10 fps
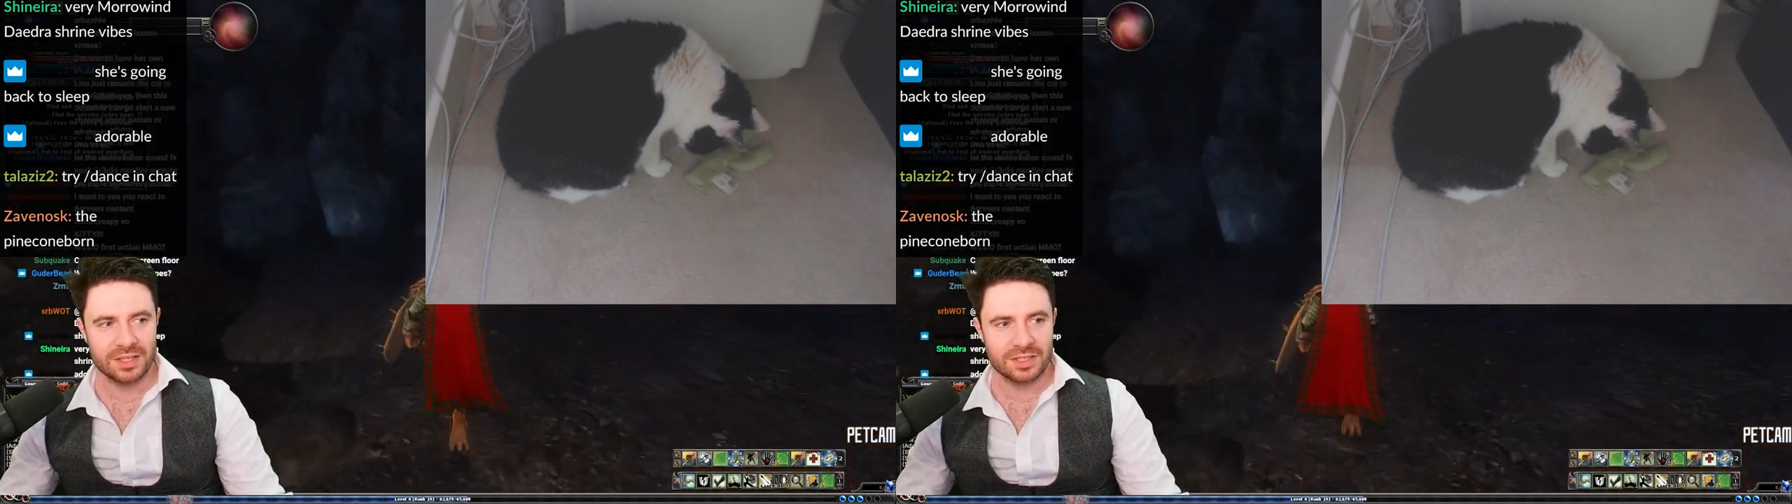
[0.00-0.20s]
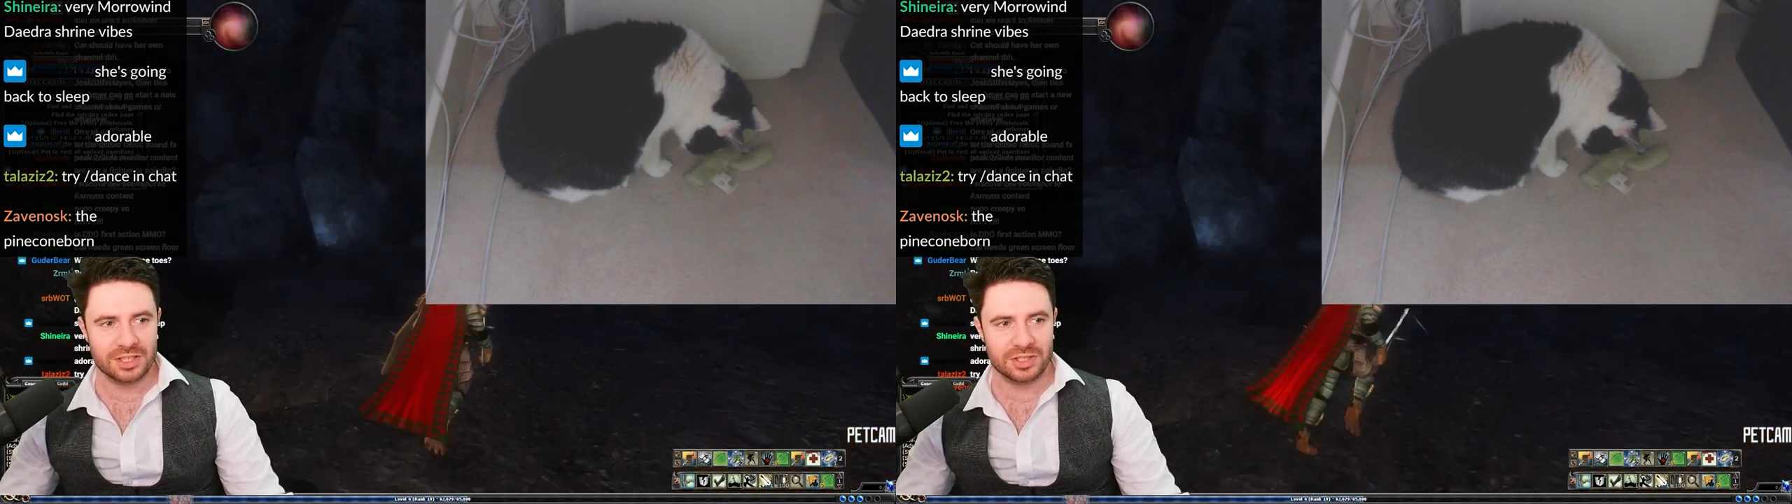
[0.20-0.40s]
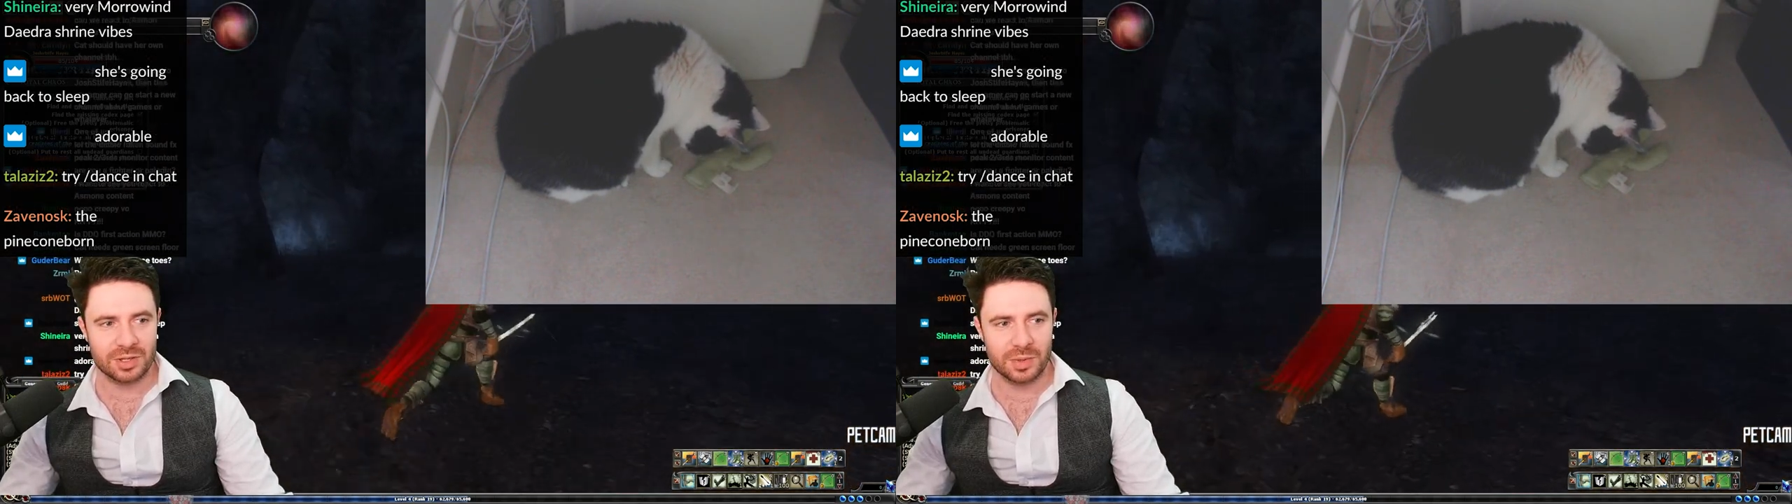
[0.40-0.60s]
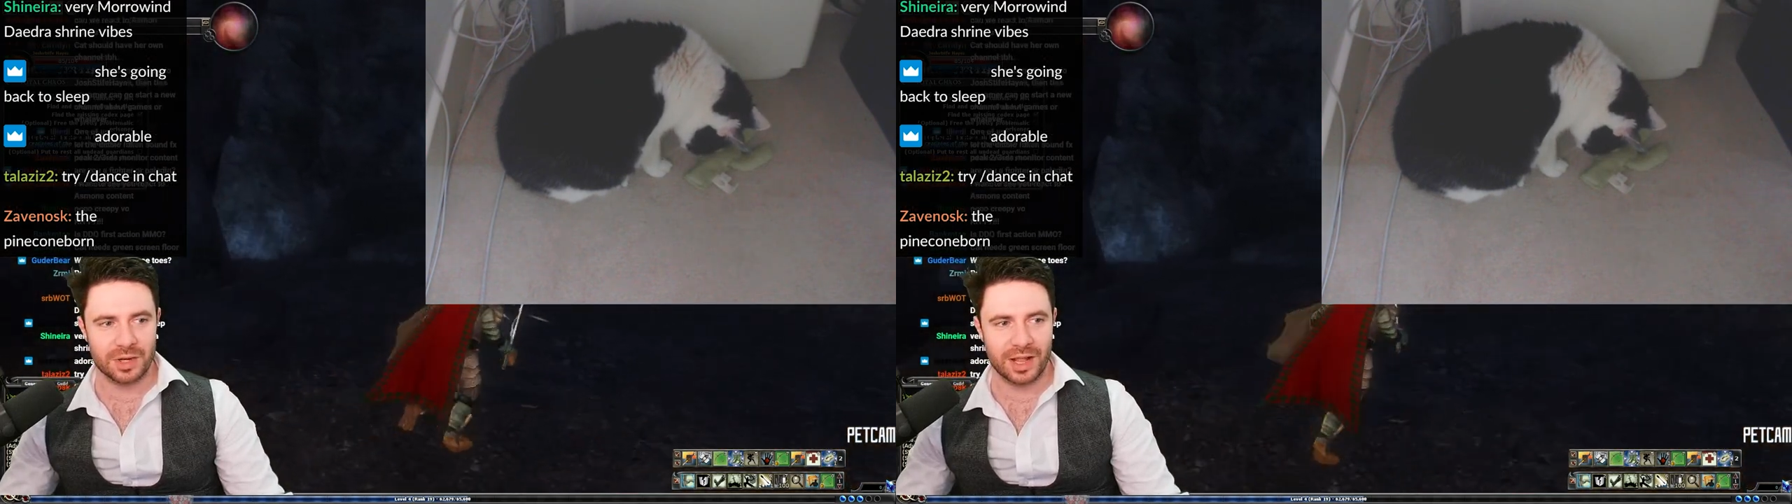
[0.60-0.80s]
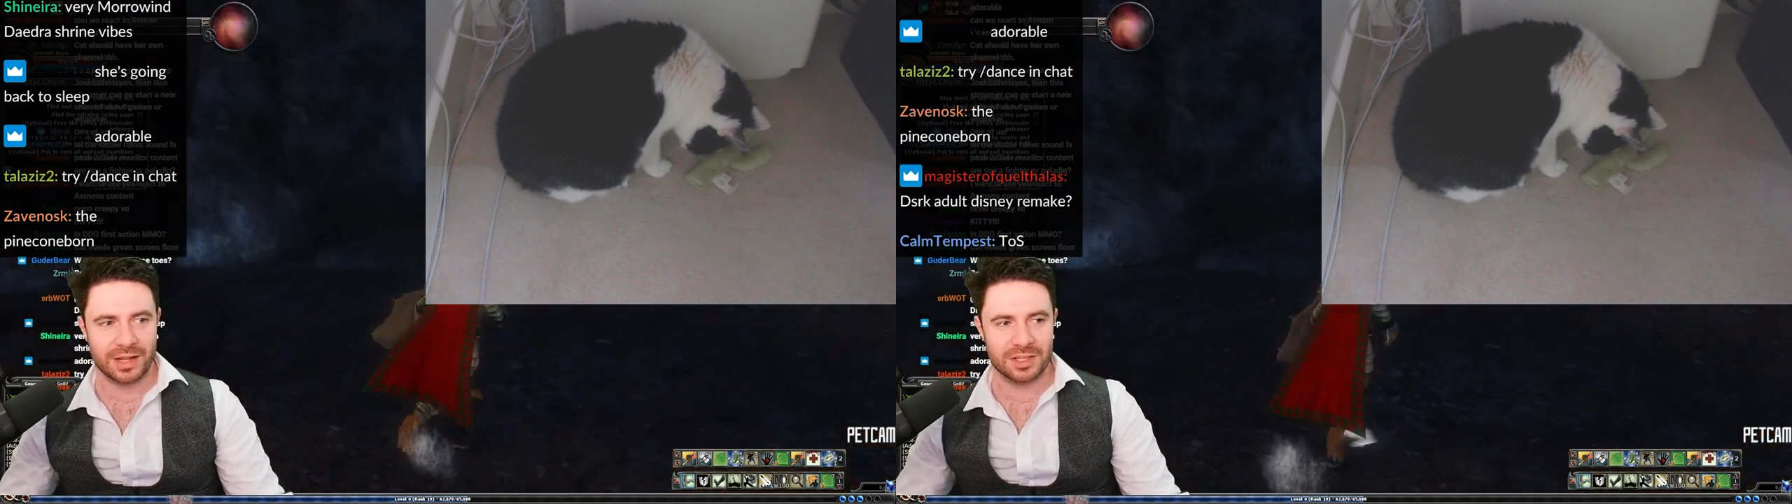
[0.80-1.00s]
She's an old
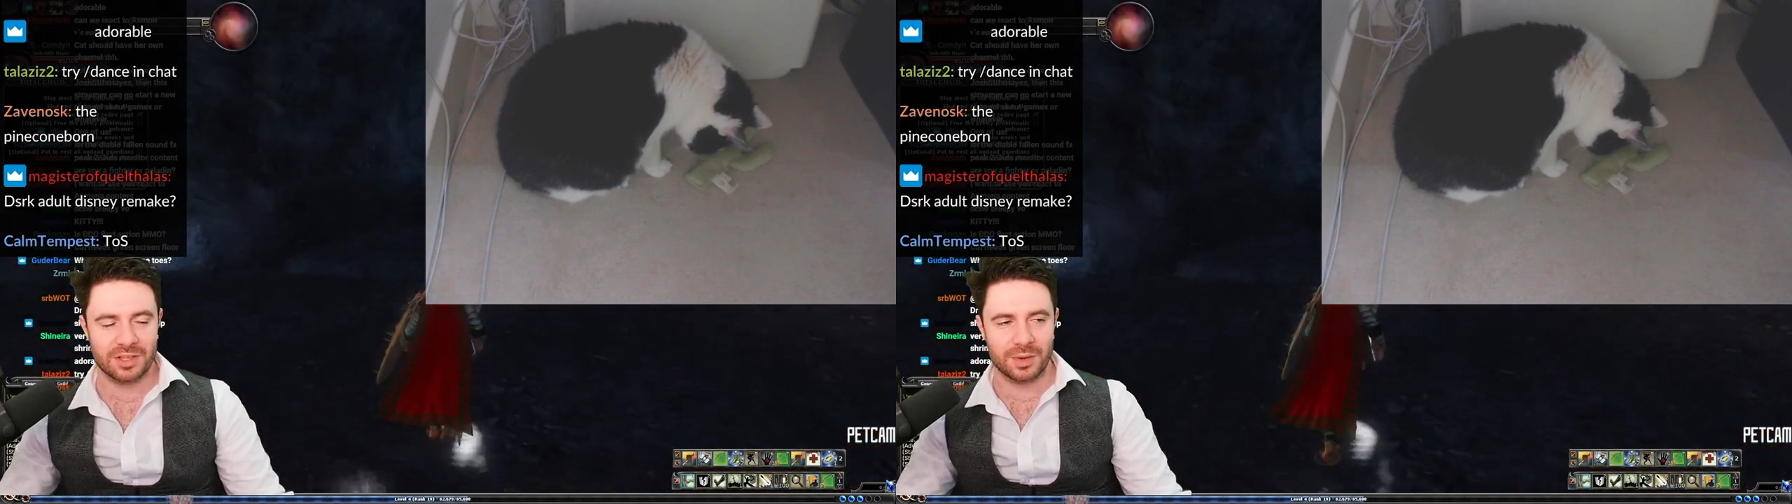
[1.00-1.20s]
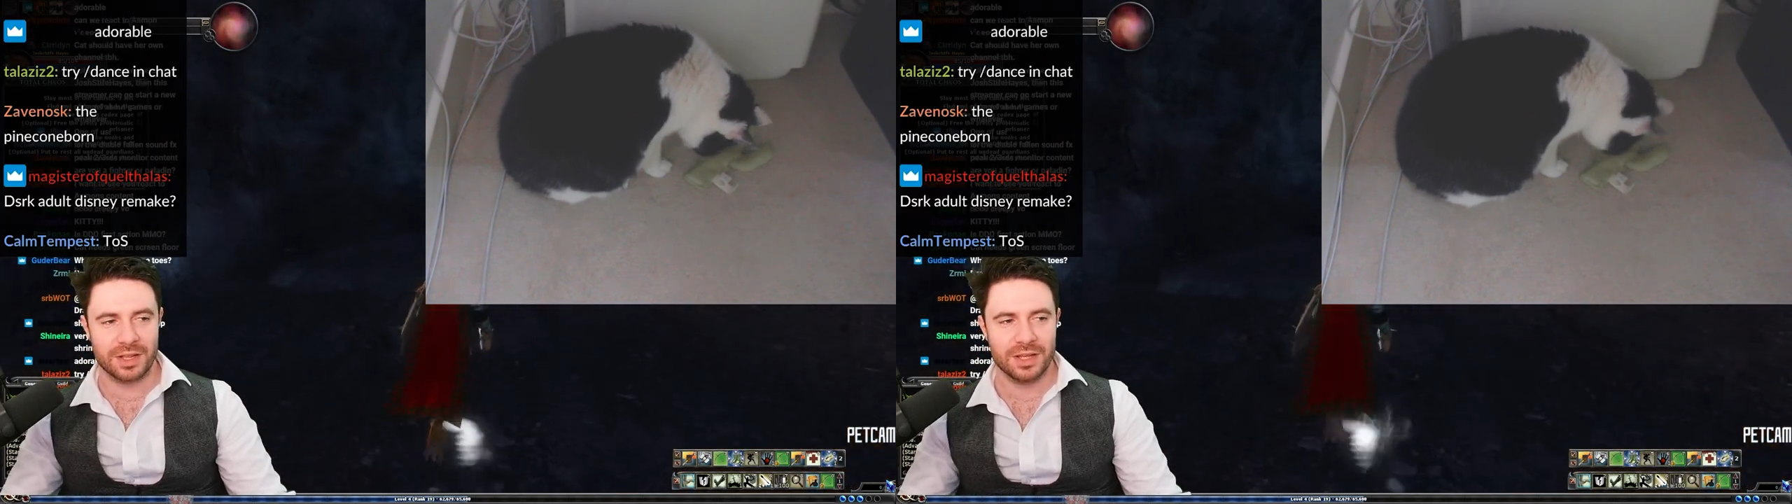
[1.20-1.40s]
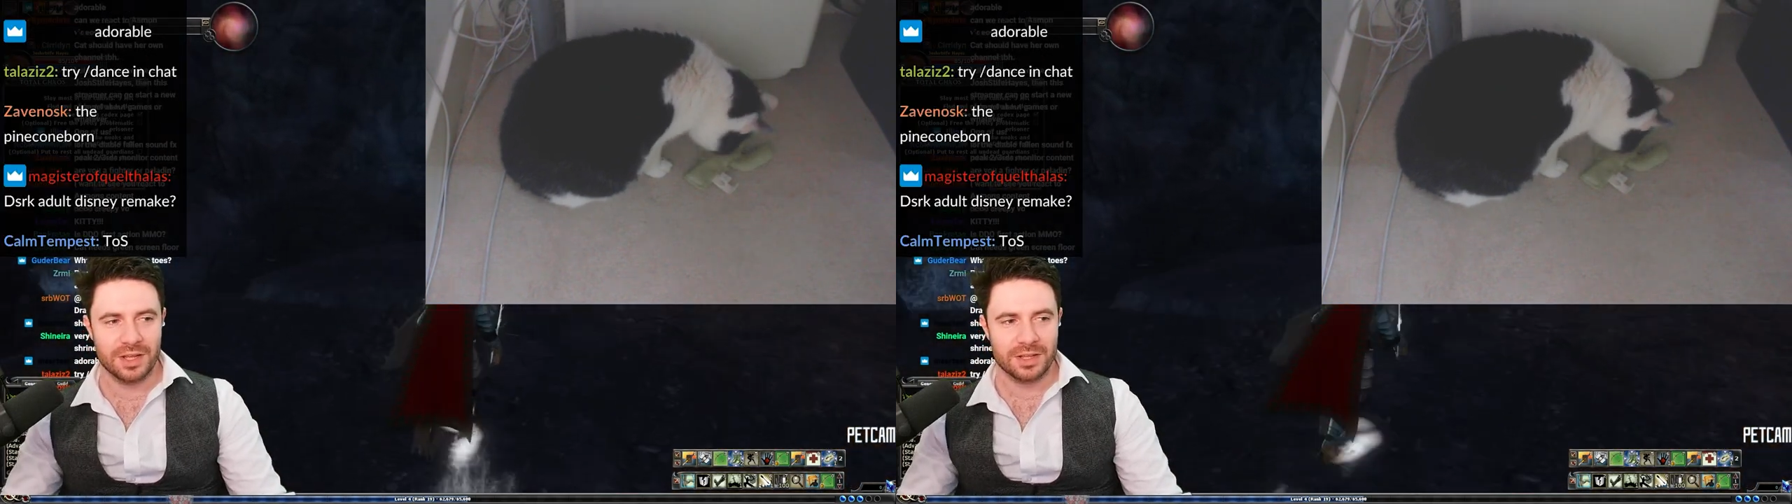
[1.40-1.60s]
lady. There's only